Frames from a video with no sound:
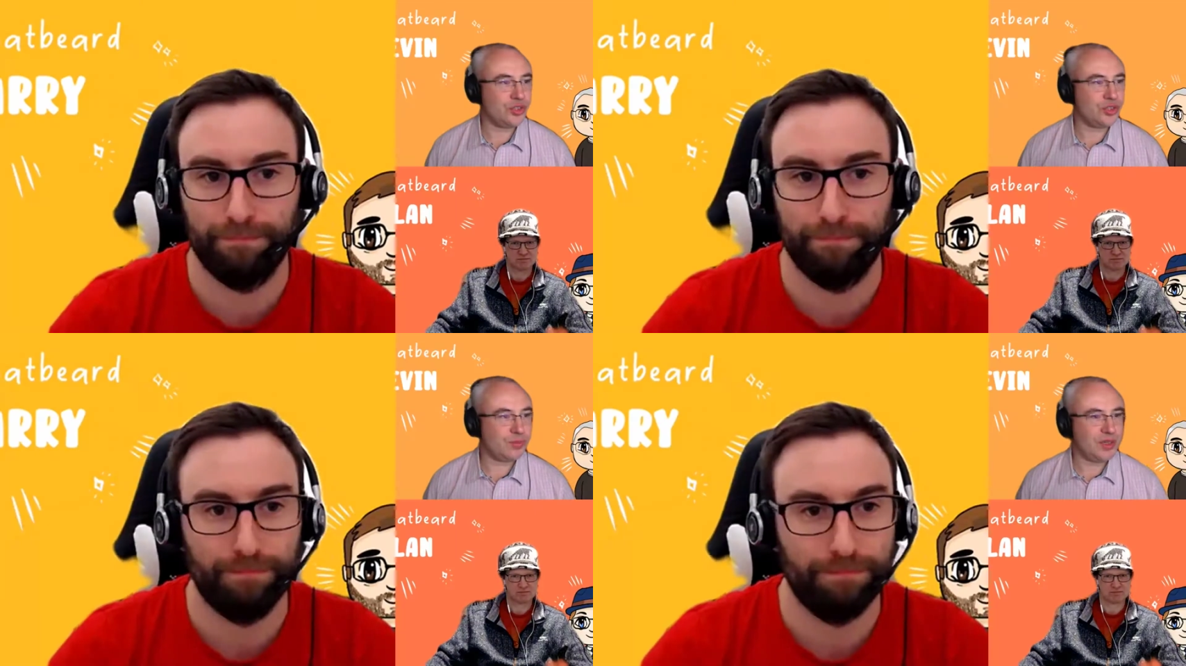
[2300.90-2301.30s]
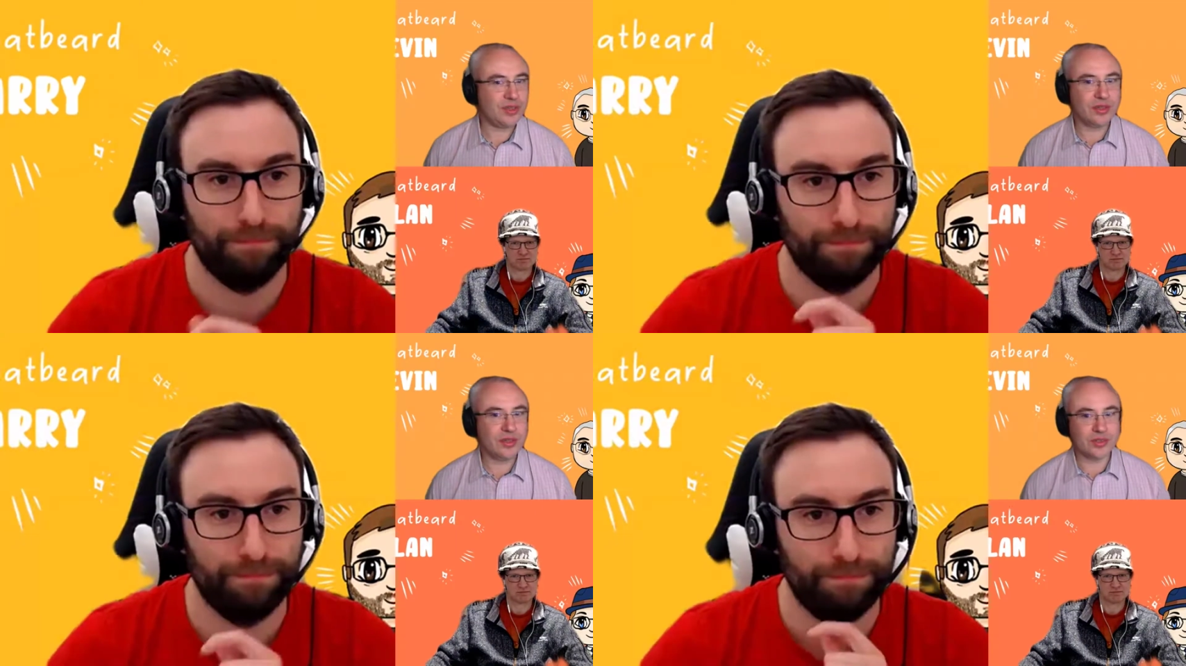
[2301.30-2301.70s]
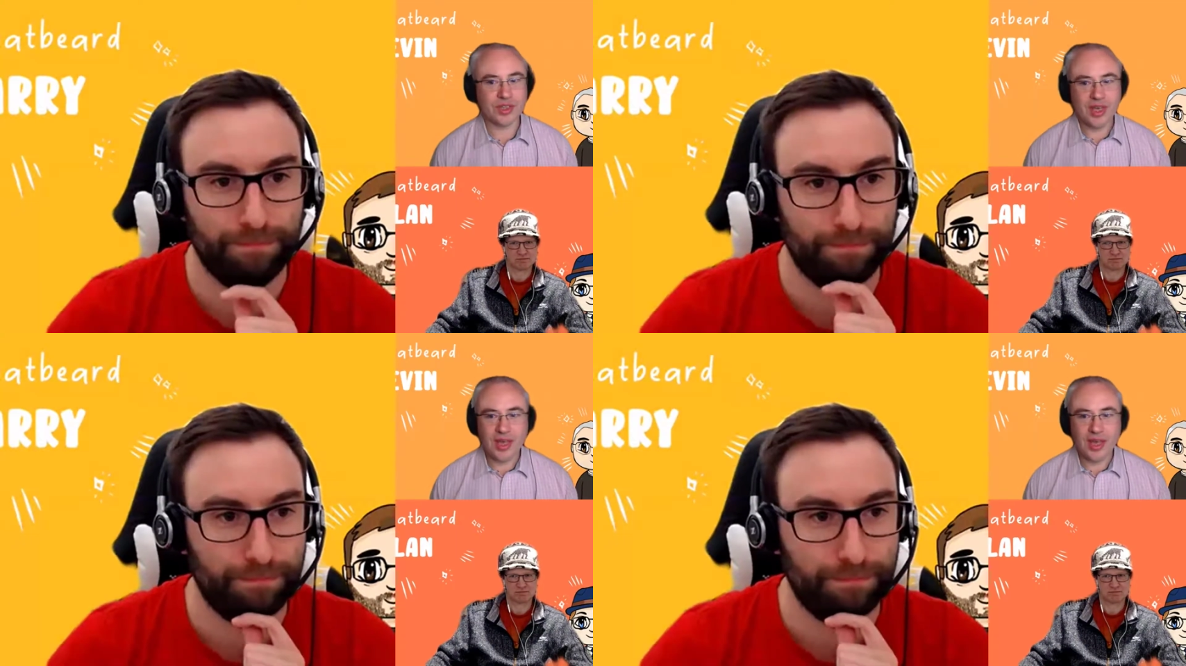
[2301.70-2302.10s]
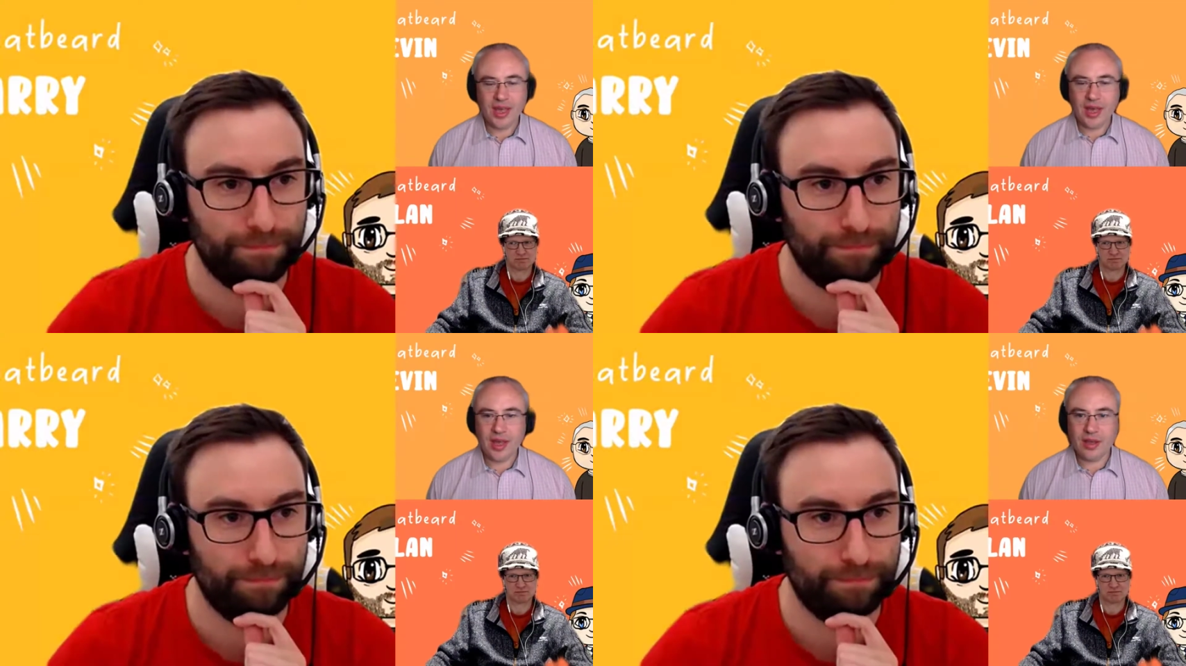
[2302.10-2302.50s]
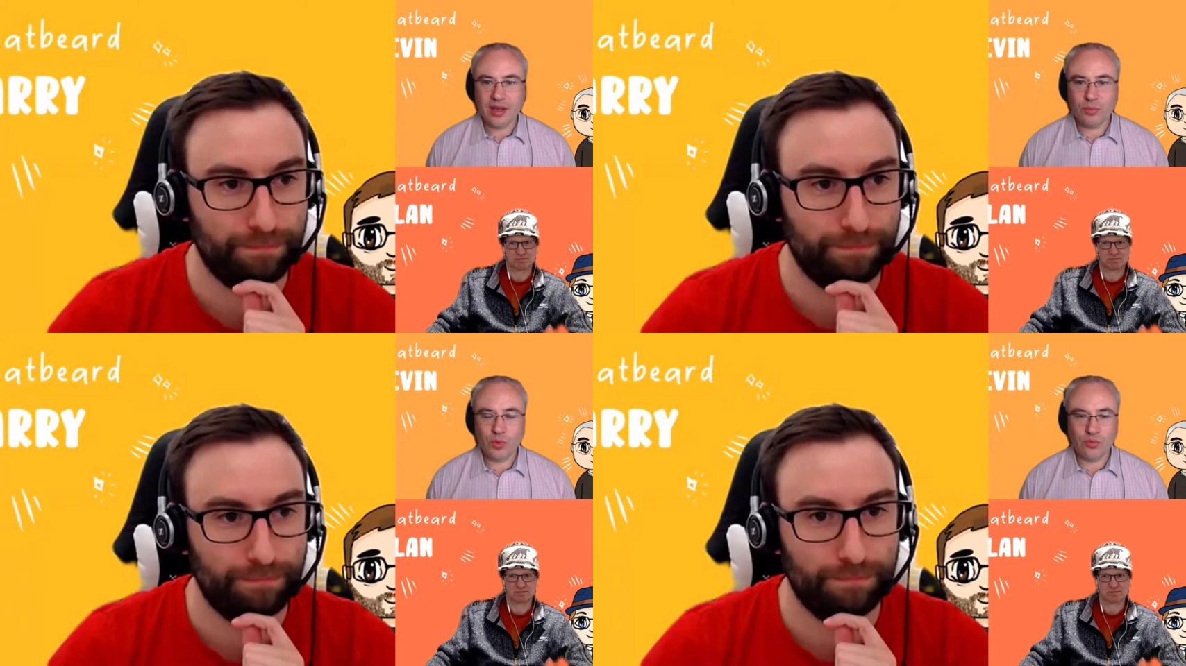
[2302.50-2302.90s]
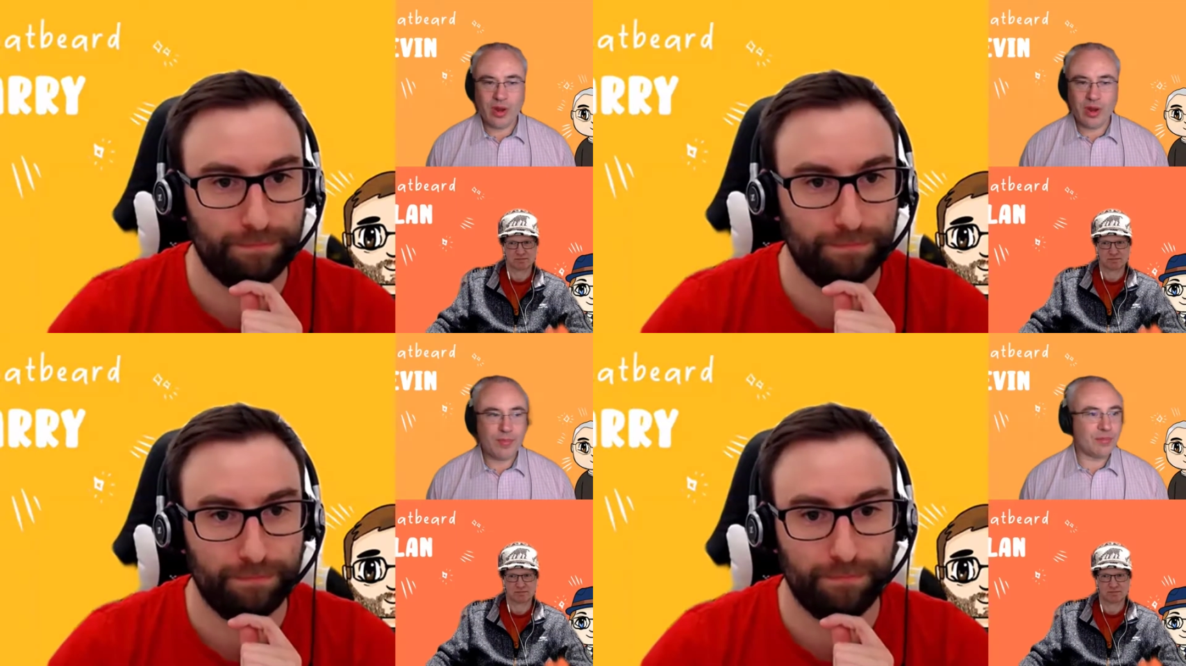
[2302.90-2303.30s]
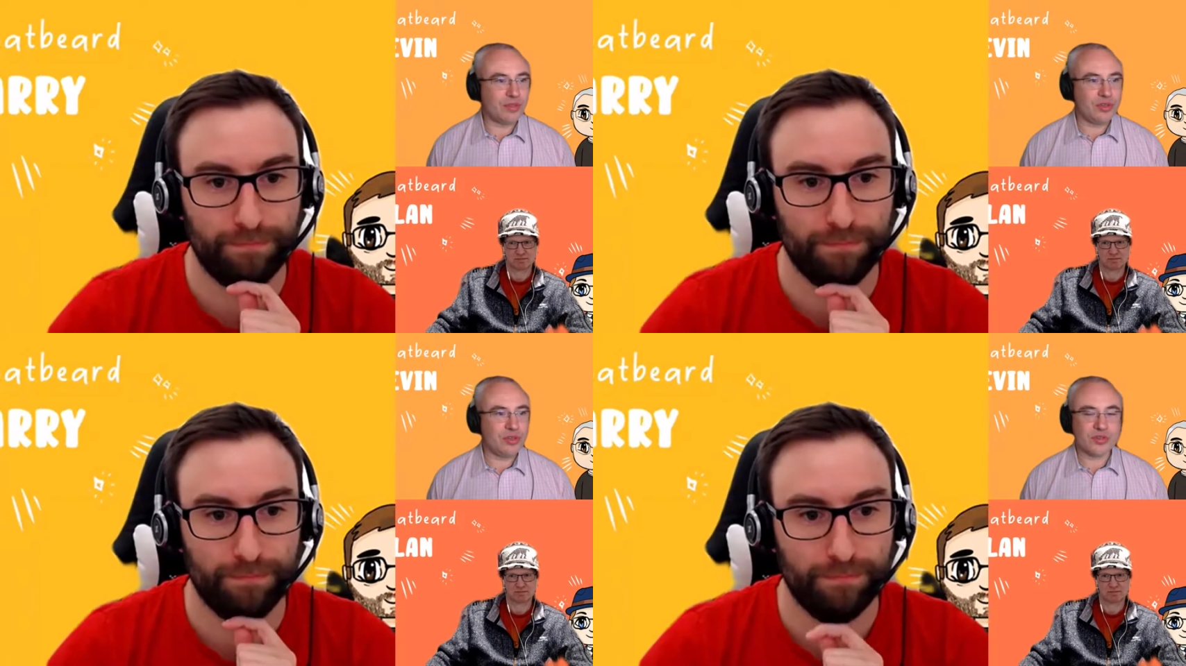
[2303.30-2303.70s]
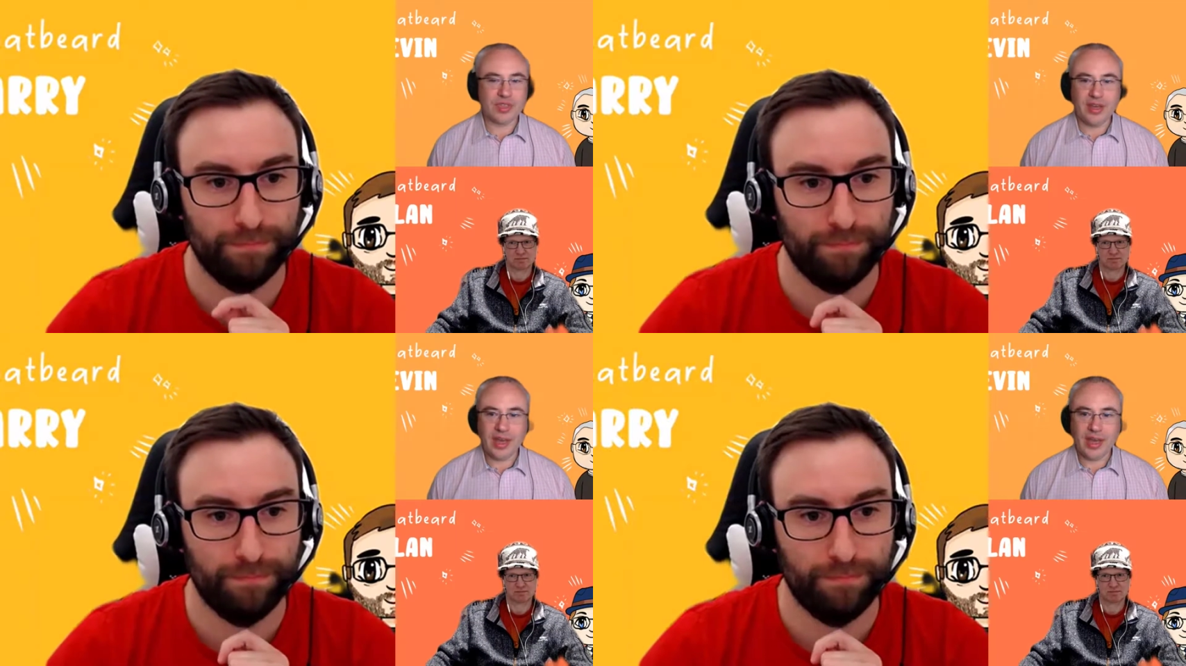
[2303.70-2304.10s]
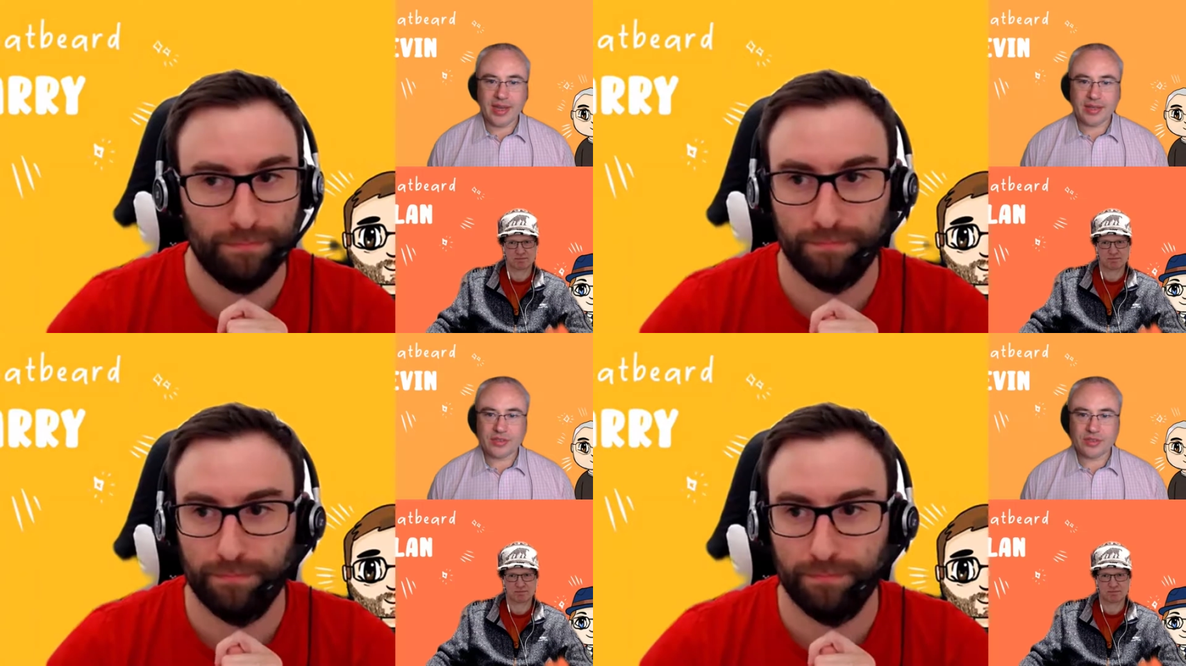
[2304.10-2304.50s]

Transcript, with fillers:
Speaker 1: be good. Uh, we'll wrap up the news there and